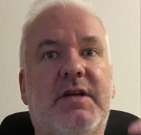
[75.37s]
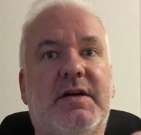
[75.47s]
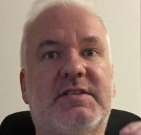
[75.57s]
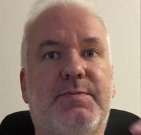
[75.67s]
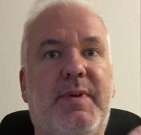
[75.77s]

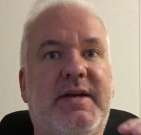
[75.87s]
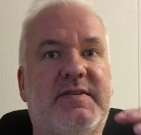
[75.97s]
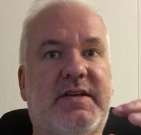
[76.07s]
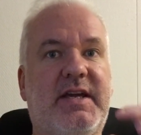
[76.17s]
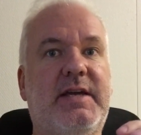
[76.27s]

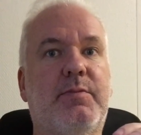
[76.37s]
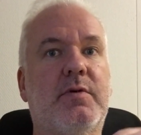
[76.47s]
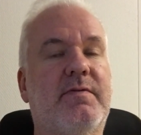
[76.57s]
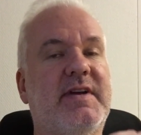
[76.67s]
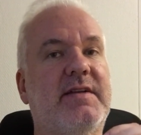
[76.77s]
touch-based
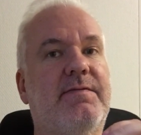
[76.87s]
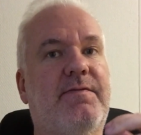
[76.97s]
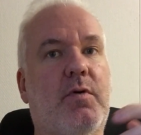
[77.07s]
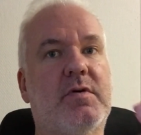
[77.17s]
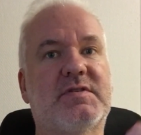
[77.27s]
keyboard with
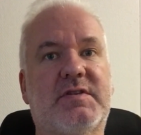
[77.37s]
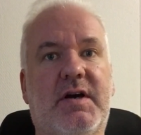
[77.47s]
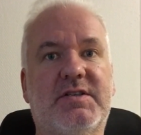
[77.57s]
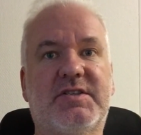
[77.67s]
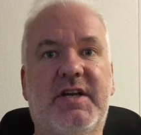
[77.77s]
Force
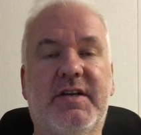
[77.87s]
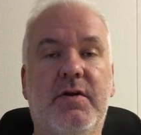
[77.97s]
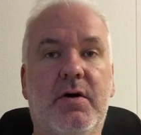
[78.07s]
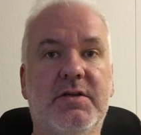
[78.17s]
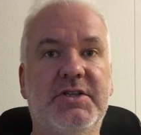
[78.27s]
Touch
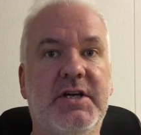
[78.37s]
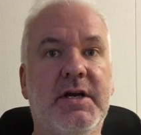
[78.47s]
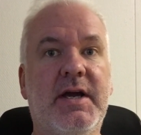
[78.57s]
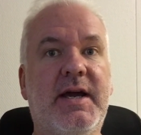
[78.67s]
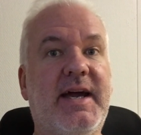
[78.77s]

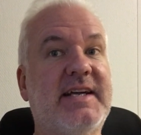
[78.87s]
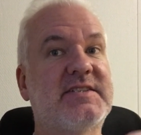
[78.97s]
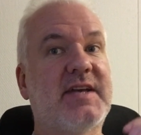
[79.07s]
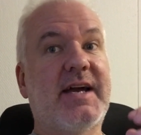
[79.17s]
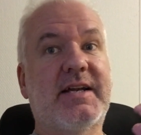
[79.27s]
technology,
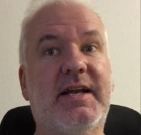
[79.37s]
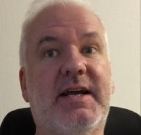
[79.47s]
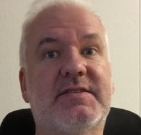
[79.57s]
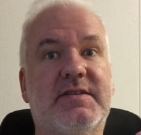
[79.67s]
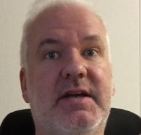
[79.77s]
exactly
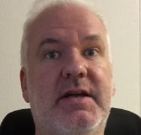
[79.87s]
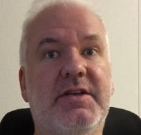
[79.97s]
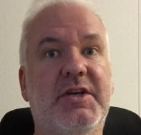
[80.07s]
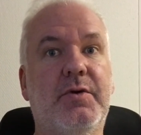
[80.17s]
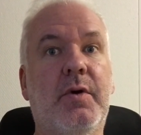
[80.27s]
as the
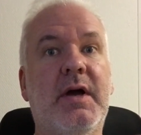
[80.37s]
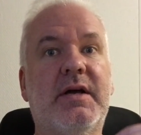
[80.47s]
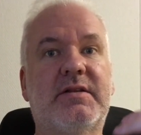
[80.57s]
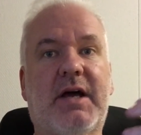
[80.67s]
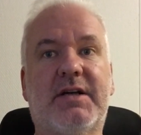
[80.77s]
new
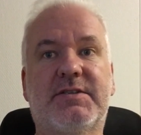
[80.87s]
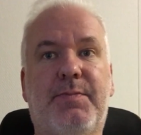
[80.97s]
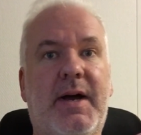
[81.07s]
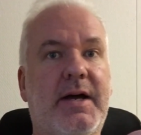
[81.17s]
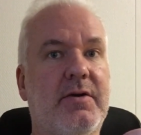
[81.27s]

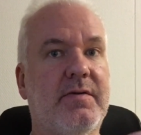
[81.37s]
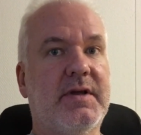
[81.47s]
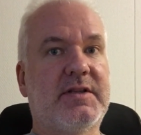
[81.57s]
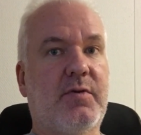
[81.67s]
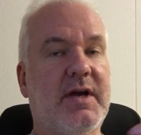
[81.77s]
touchpad on
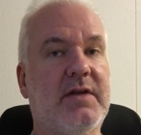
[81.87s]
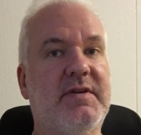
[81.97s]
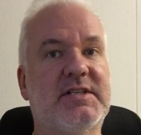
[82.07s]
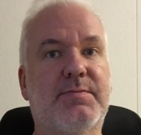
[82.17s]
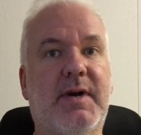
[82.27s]
the
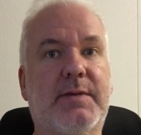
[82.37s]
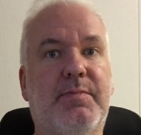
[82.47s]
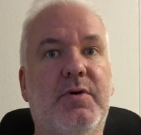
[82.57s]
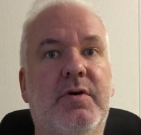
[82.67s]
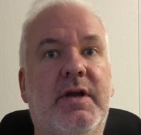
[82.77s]
12-inch
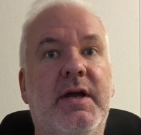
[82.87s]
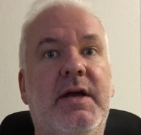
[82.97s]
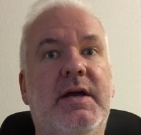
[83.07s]
MacBook